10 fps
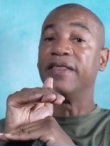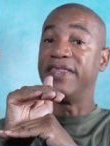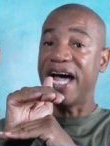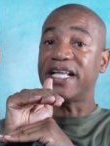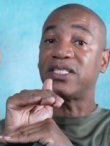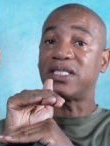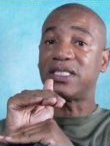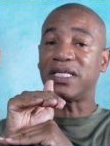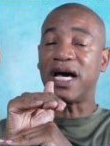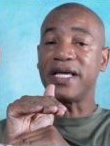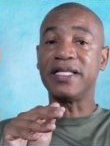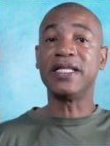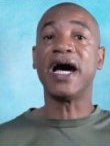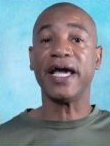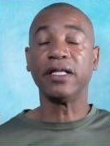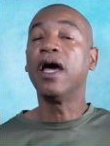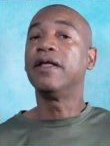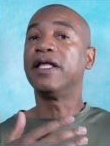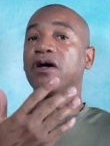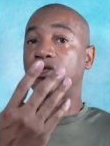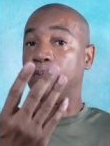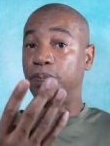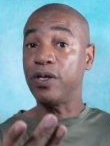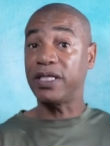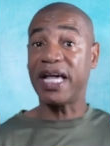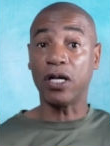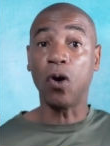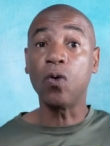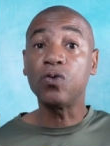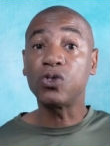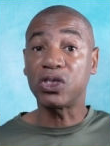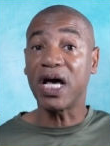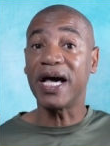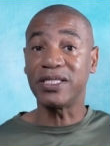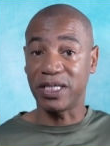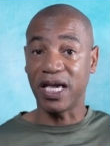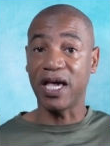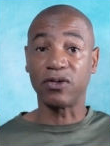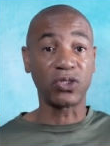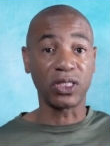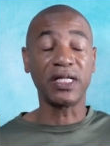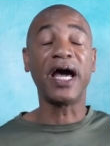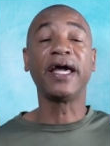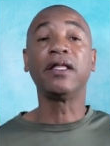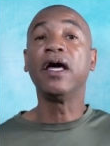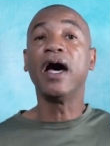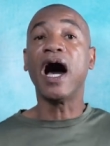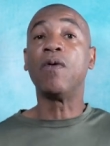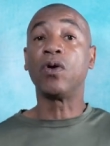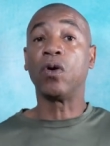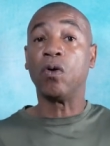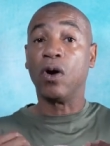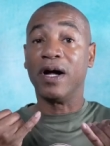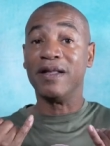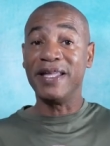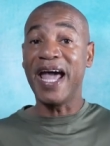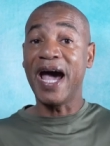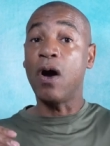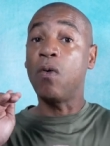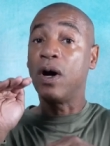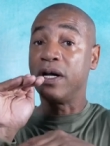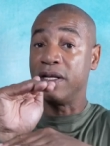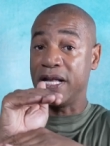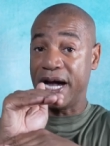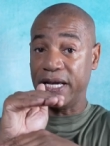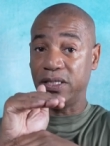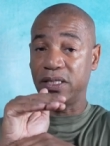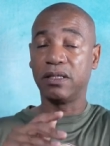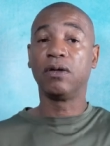That is the sign night. Now, to put that whole sign together tonight, I will go now night.